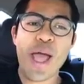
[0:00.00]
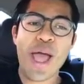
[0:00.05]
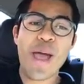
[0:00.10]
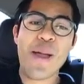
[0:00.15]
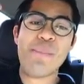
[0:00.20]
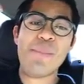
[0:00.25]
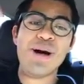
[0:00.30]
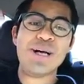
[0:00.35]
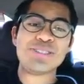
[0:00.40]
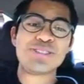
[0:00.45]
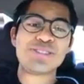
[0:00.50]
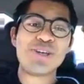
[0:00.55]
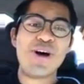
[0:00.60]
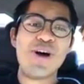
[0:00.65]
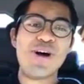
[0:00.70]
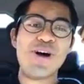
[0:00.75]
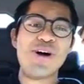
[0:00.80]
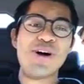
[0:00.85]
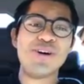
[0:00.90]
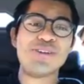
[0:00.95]
And
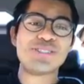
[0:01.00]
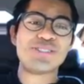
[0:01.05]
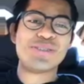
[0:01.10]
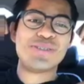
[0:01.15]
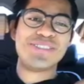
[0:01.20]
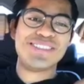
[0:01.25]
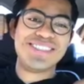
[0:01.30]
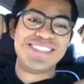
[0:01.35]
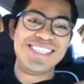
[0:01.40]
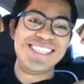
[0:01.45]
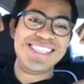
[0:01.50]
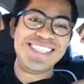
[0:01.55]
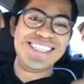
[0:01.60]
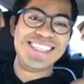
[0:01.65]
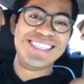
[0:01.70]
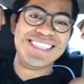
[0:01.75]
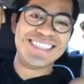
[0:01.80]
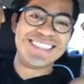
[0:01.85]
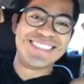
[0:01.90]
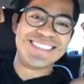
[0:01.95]
muscles,
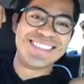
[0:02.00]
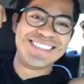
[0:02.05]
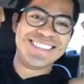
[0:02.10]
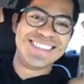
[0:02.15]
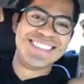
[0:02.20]
yeah.